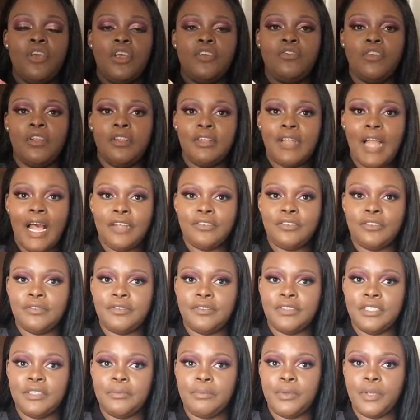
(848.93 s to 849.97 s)
dress on House of
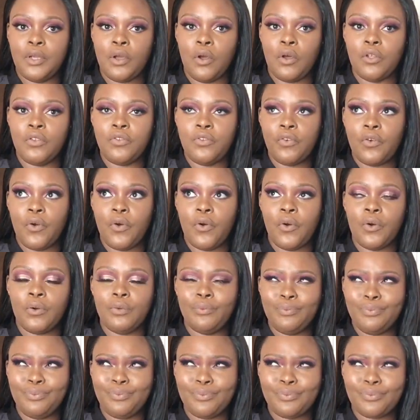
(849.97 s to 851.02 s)
CB goes
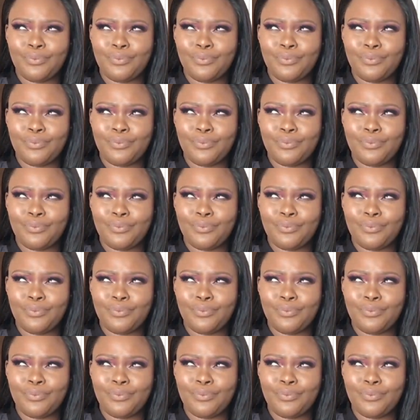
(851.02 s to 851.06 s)
for